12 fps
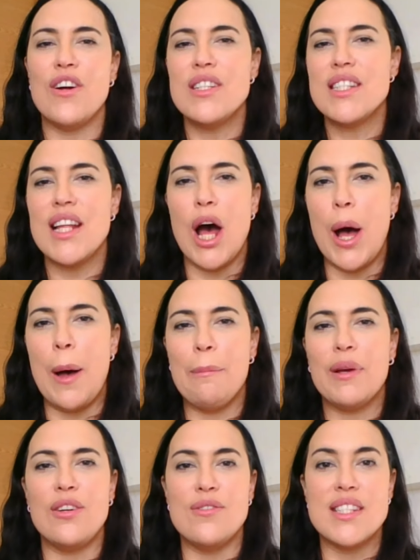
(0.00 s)
first
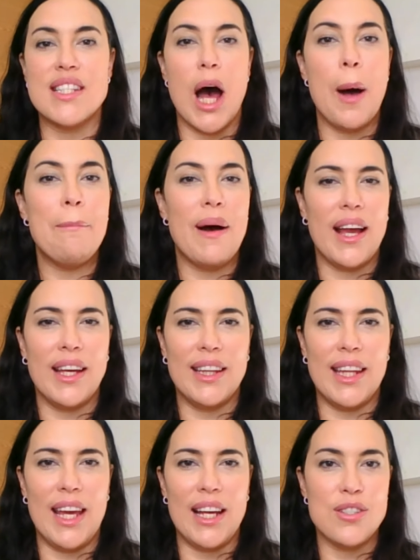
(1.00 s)
up, you stop
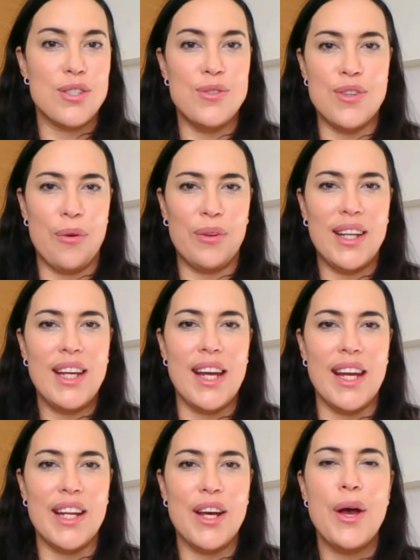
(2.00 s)
buying things you don't
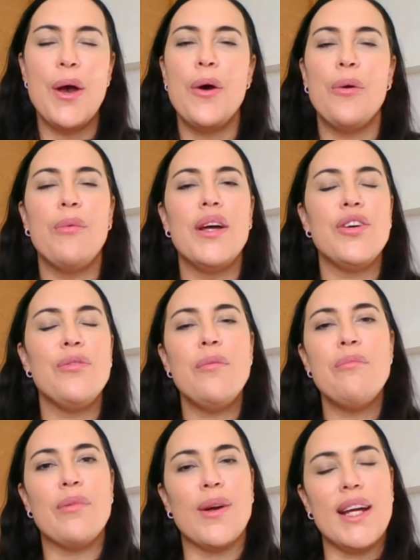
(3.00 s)
need. When you
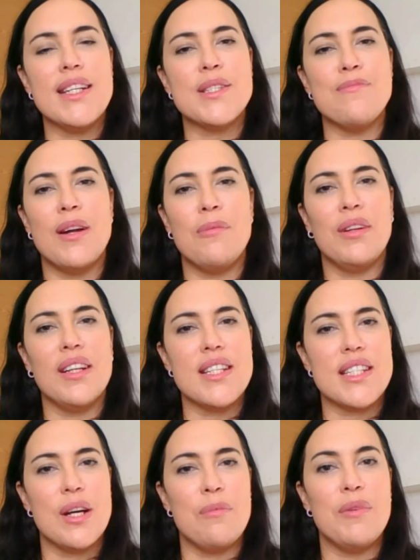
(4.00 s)
embrace
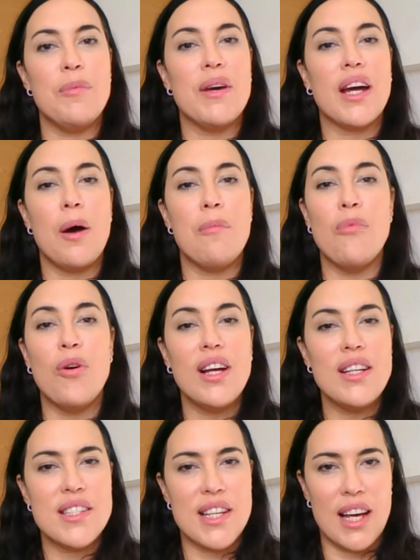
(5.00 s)
minimalism, you become more
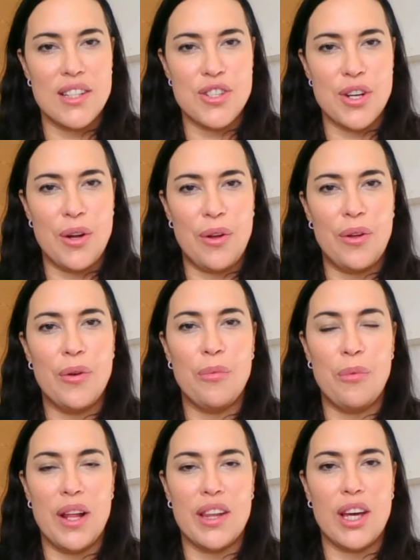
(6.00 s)
intentional
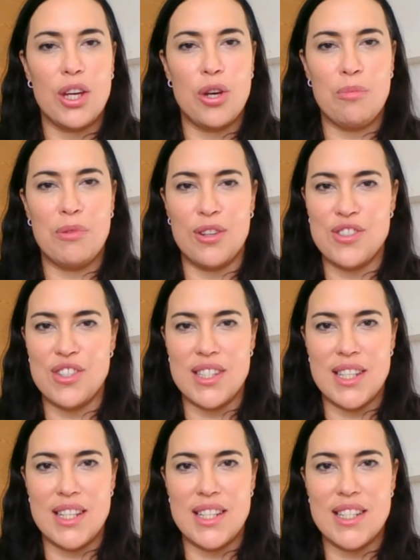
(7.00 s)
with your
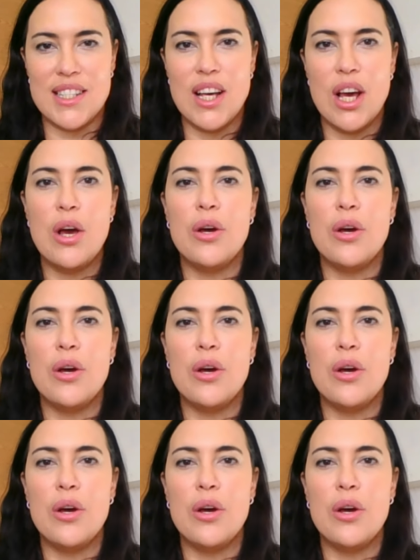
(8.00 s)
purchases.